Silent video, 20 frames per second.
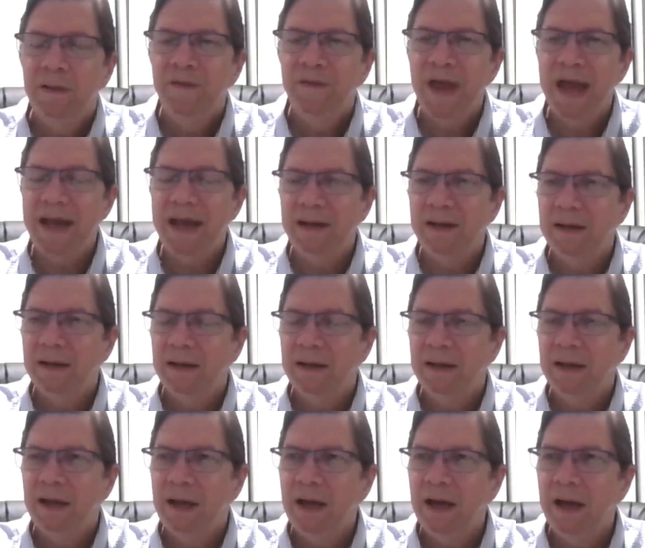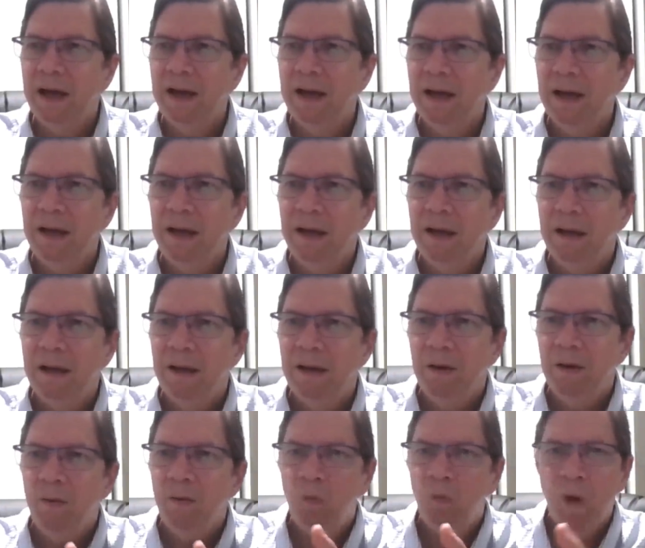that
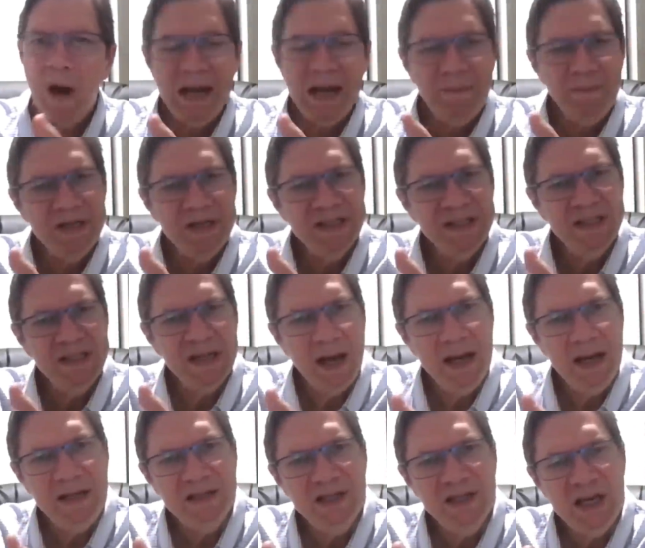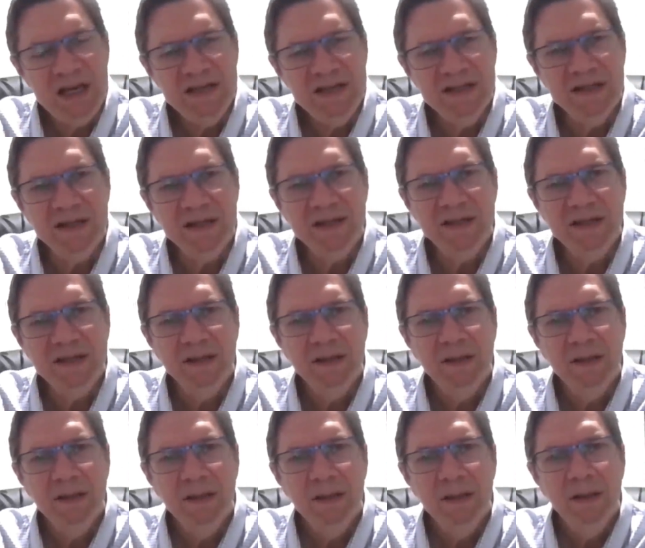right beside Jesus
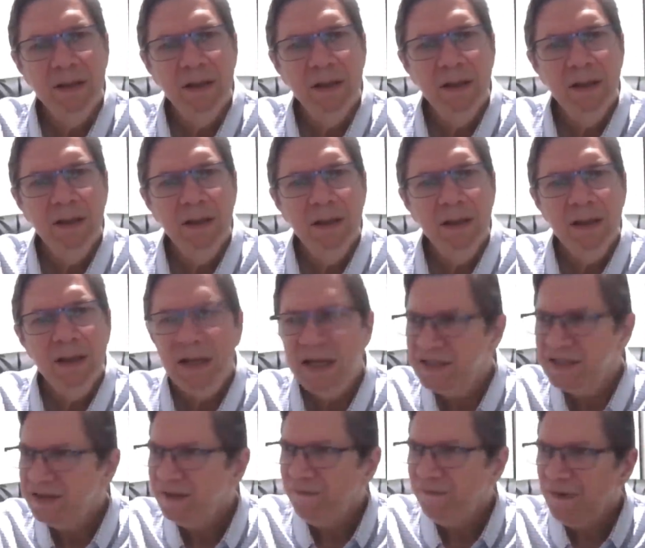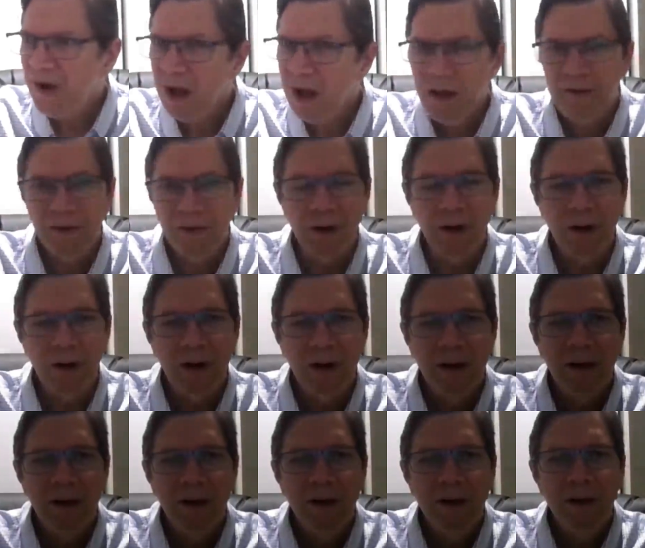is the Father.
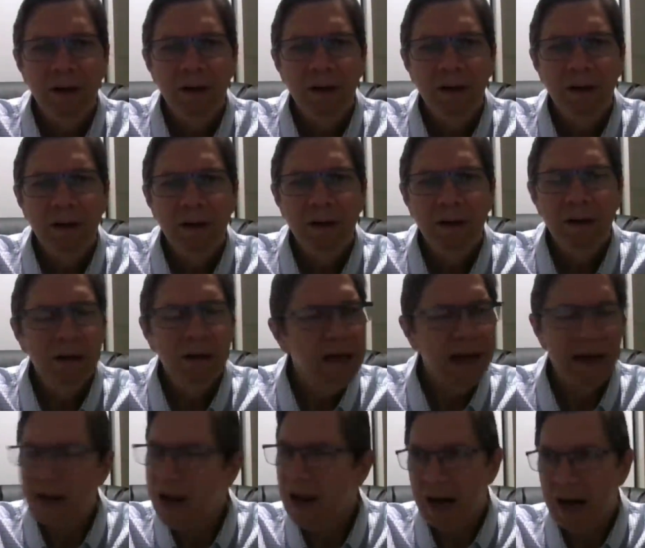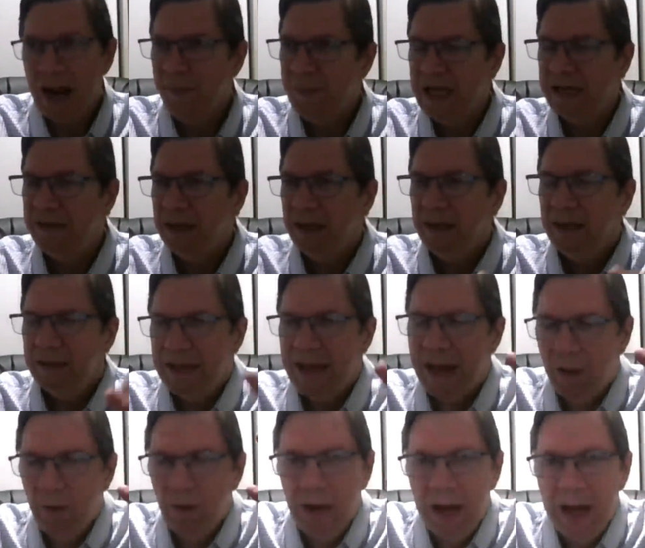Now, I, I mean,
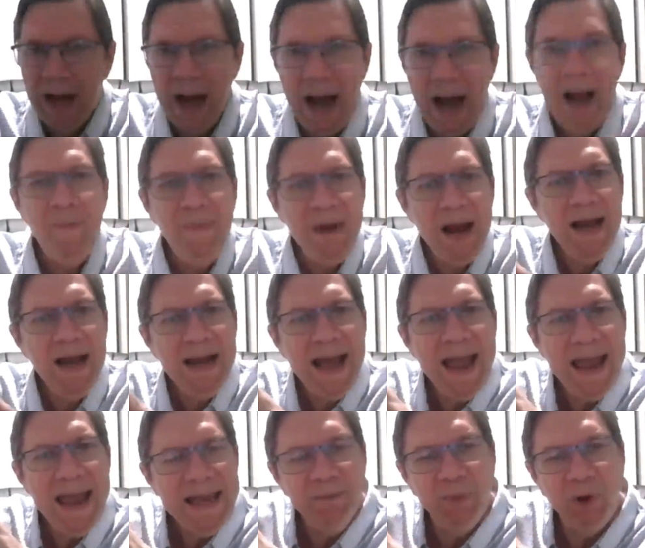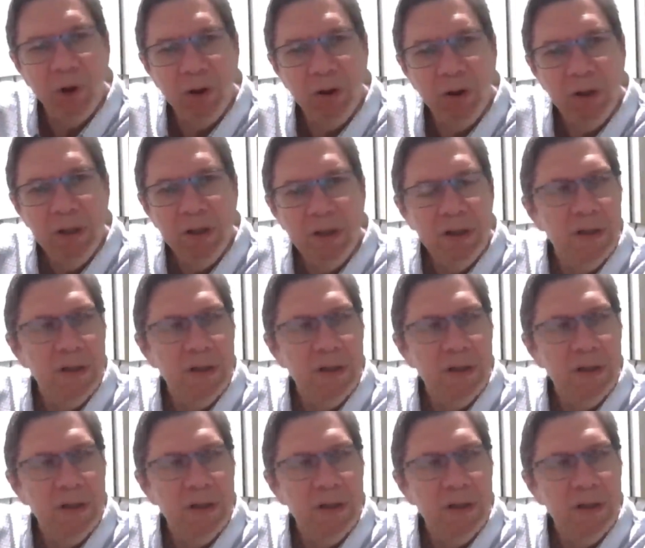now I'm not able